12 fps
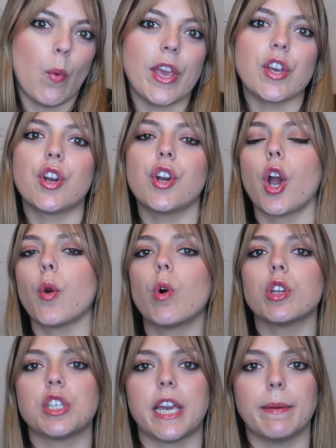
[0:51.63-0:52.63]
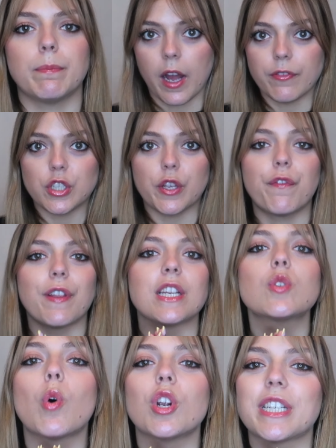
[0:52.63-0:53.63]
where you can go watch it after you
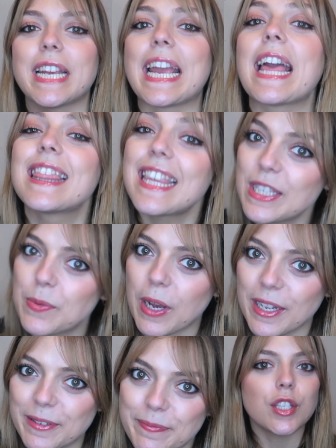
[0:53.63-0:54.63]
finished watching this one.